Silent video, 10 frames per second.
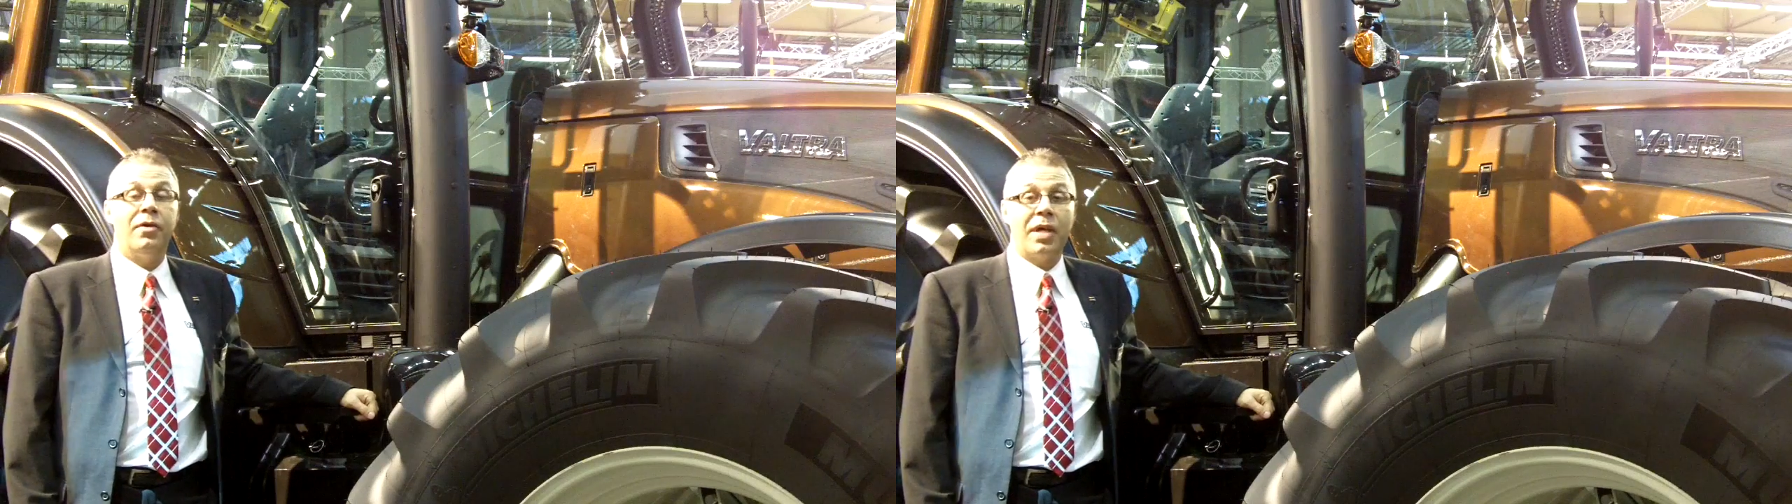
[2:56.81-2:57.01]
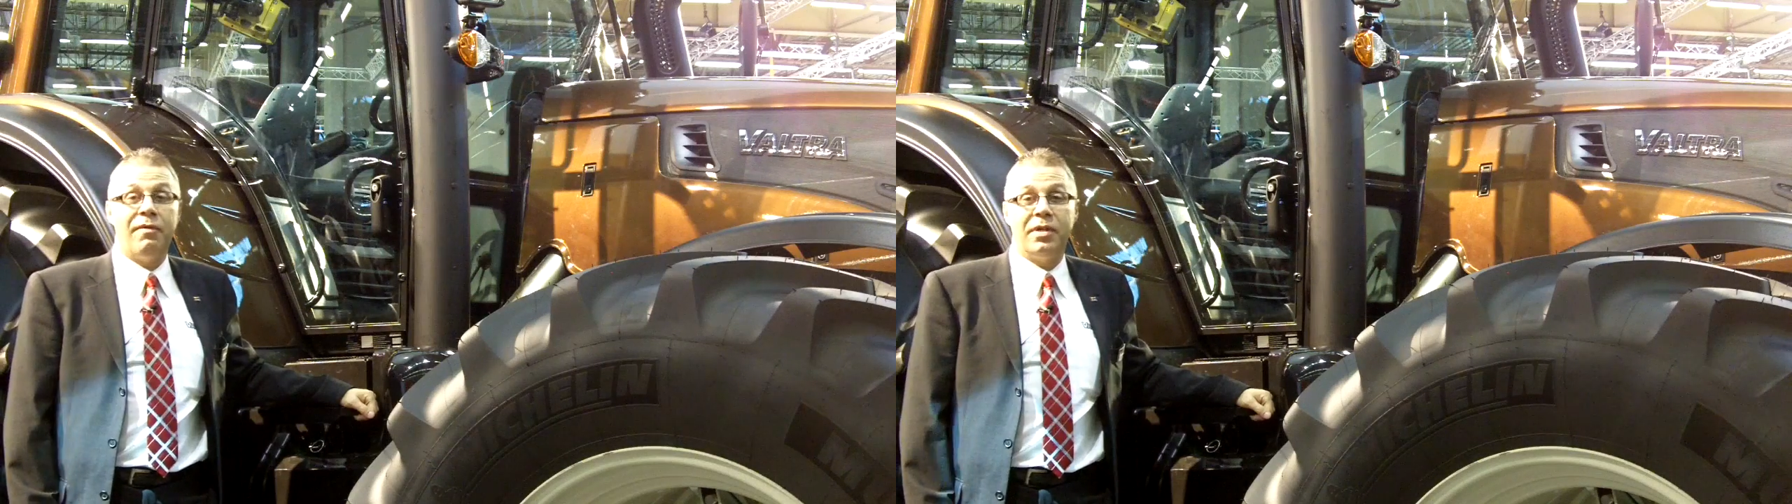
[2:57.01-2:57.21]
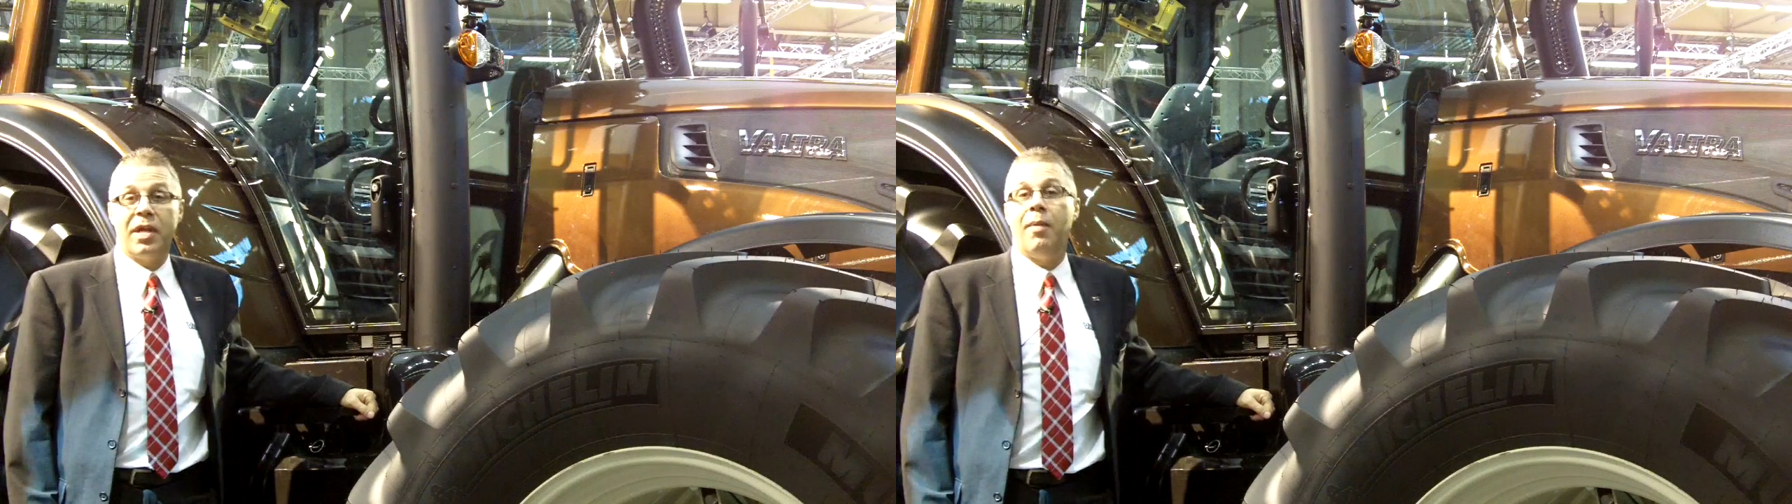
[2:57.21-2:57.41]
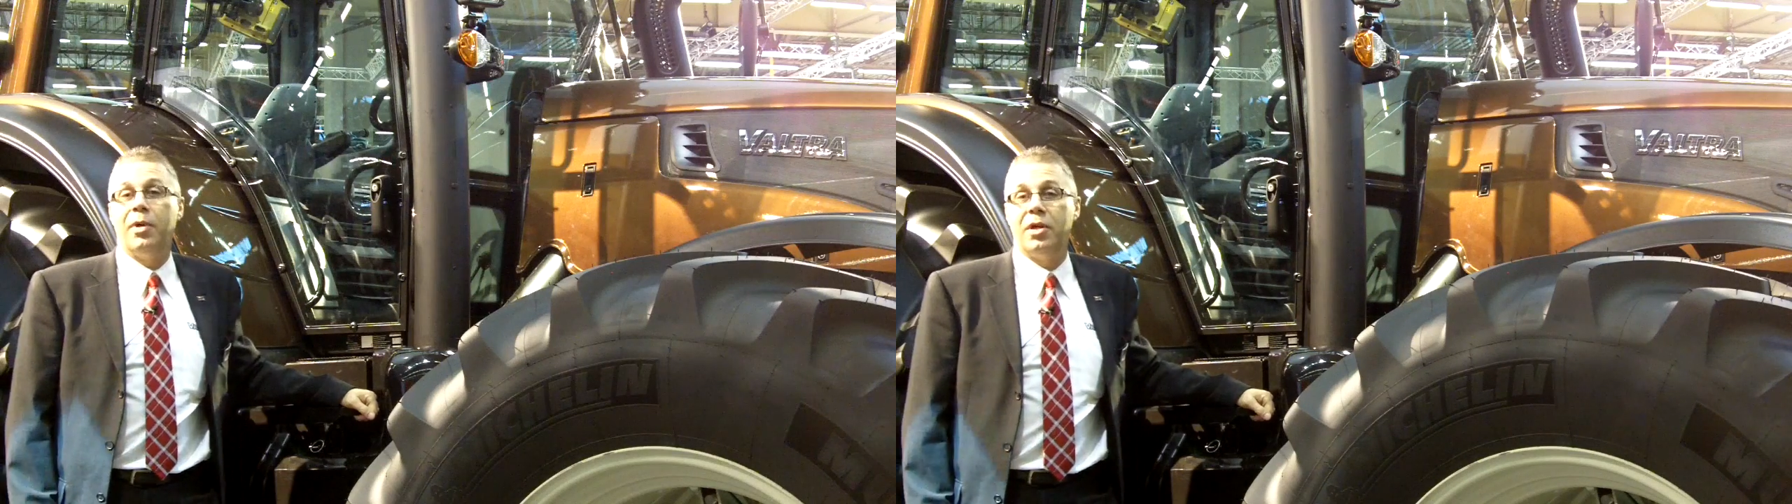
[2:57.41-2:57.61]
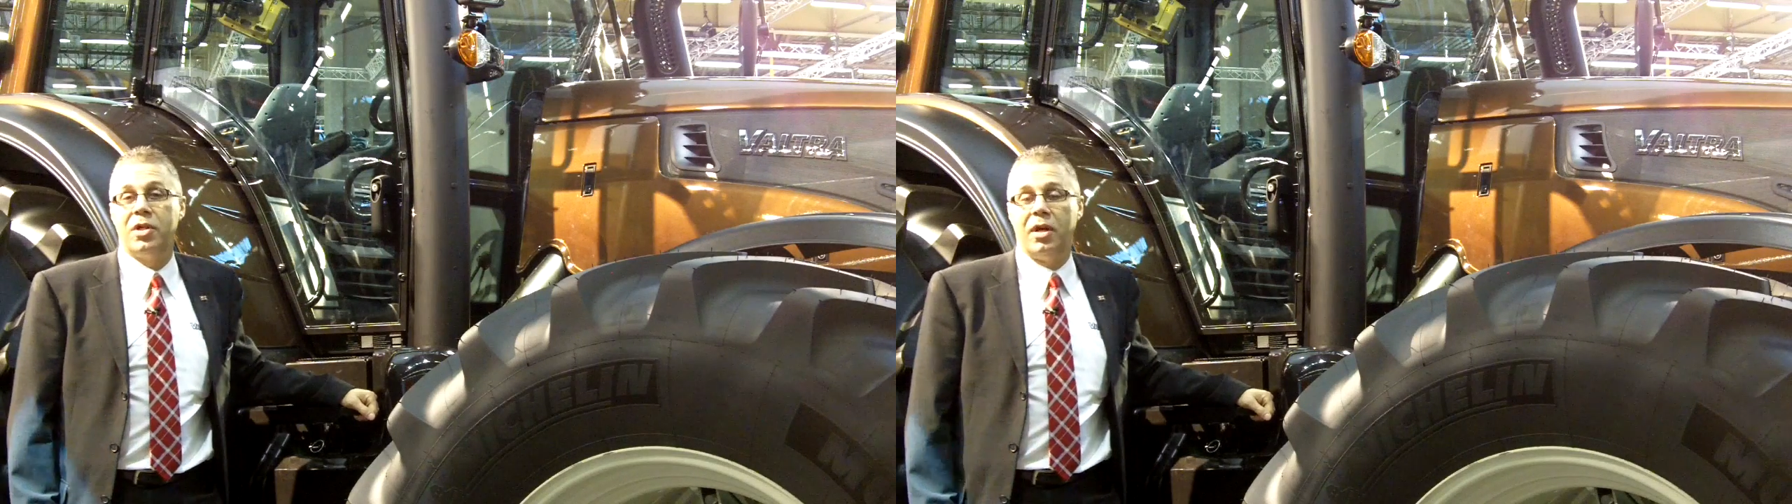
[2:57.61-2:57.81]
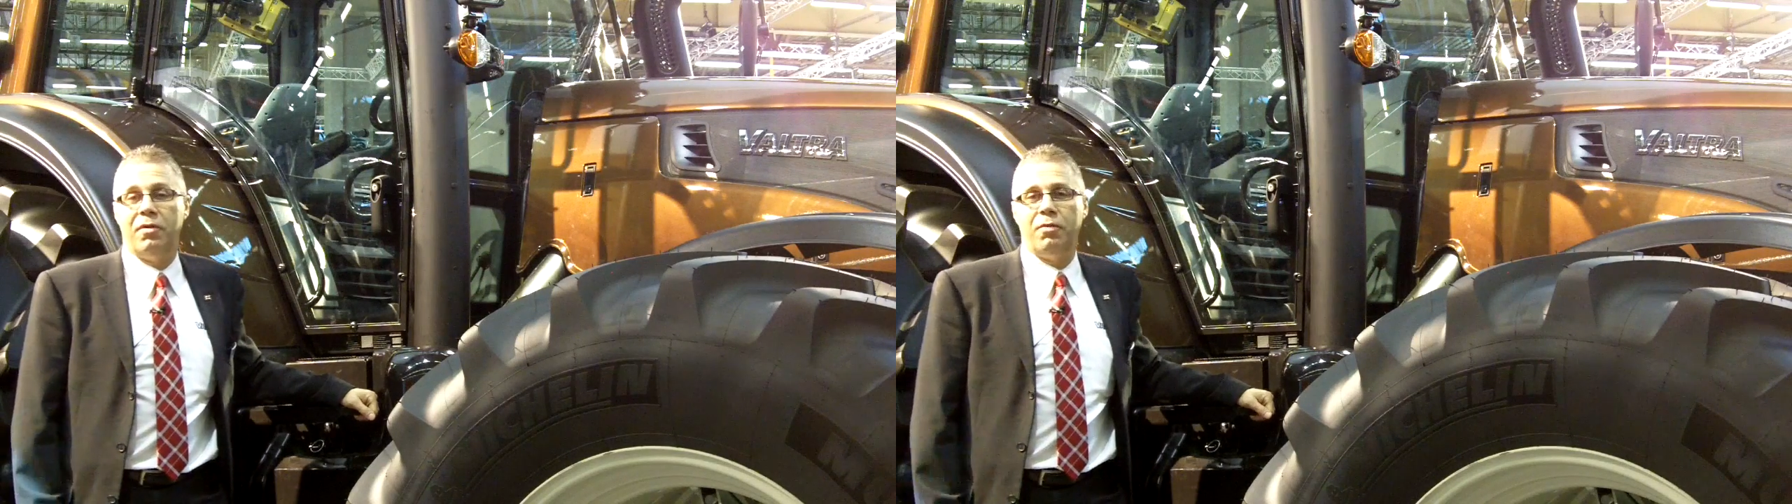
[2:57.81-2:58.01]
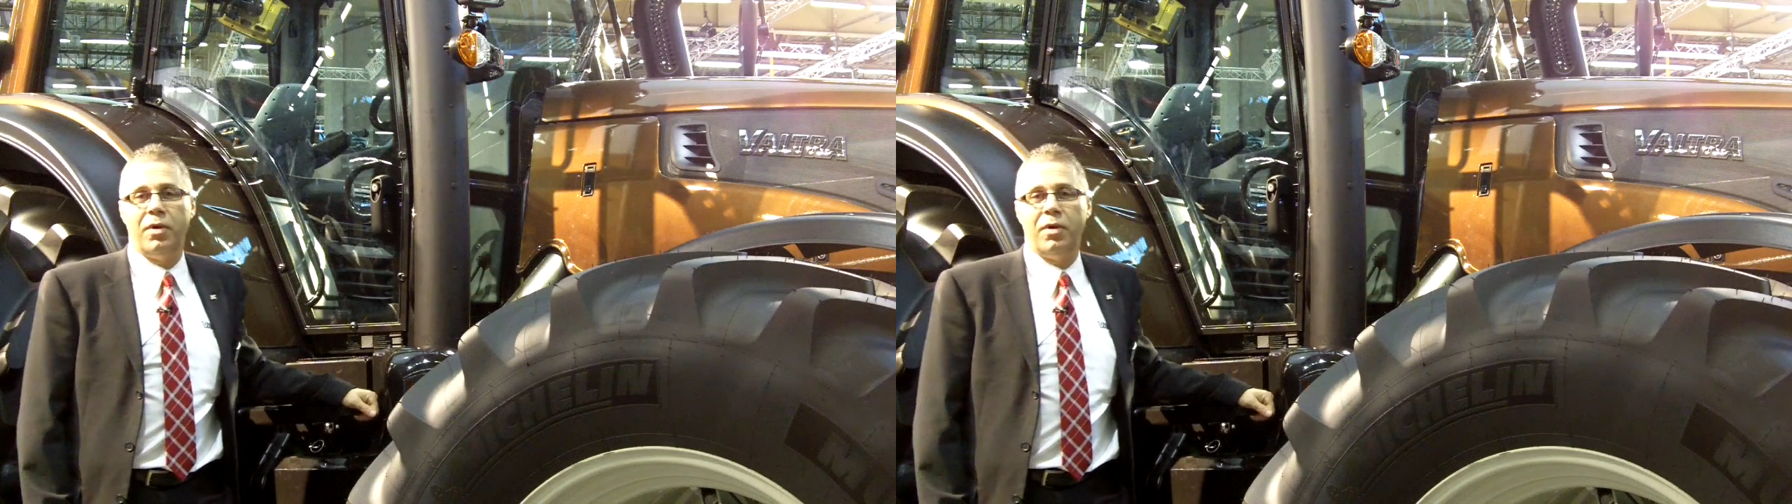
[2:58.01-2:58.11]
Savings can be achieved